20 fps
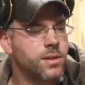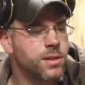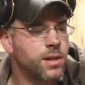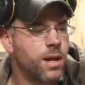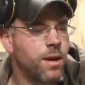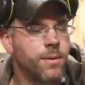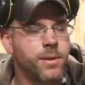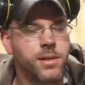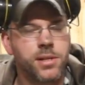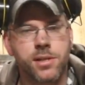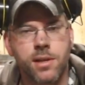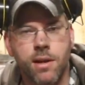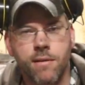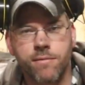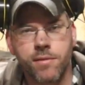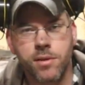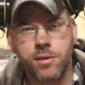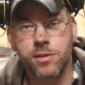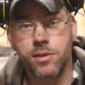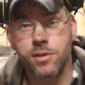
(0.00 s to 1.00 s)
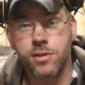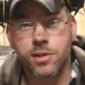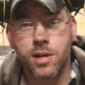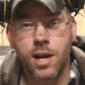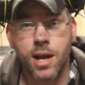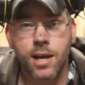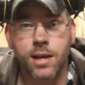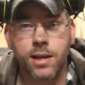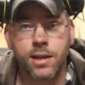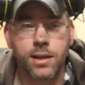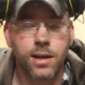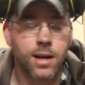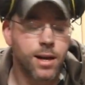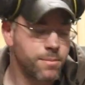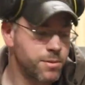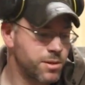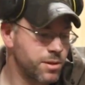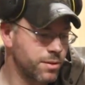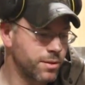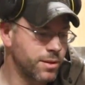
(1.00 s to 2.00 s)
It's always stuff you should check, and
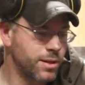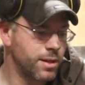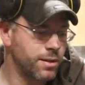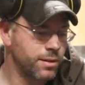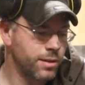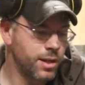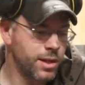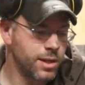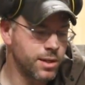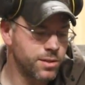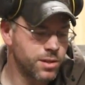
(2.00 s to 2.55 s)
I'm so guilty